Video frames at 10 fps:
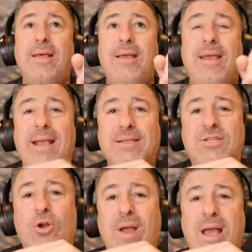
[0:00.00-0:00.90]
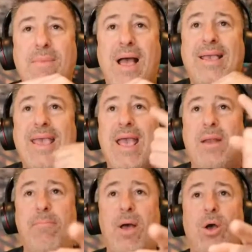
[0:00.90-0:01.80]
Instagram, I can't
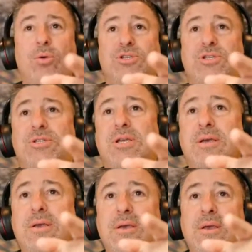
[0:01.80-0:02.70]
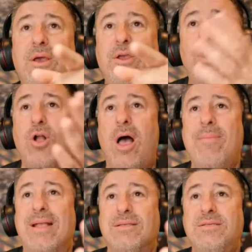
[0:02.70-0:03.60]
post your
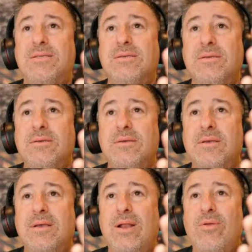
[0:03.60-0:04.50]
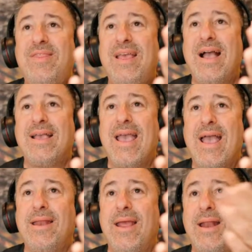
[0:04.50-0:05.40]
comments. I don't think I can,
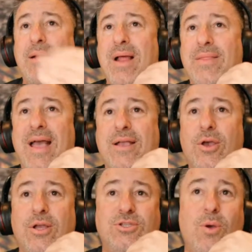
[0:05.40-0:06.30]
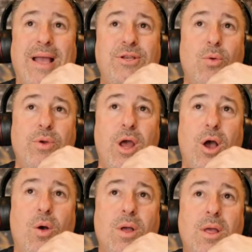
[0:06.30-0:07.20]
and I'm not that good, so I don't
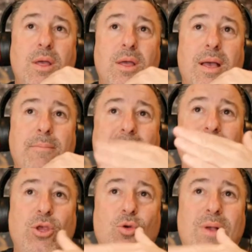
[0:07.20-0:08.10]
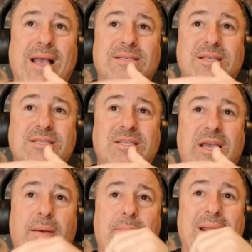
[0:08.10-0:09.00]
know. Maybe you guys can see
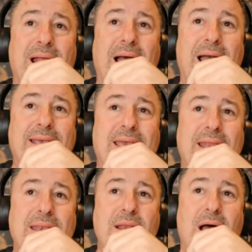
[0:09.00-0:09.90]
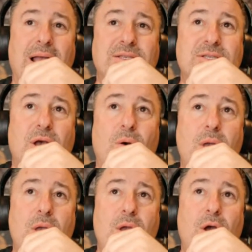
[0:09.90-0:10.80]
them, but I cannot. So
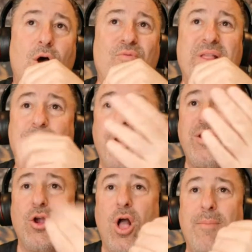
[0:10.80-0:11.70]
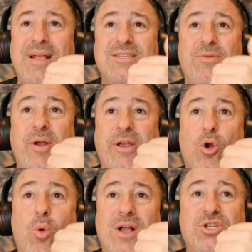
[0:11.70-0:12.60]
hopefully, bring your comments, bring your
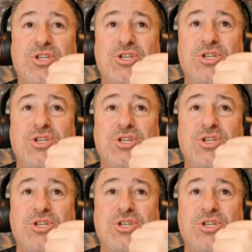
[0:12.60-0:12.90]
questions.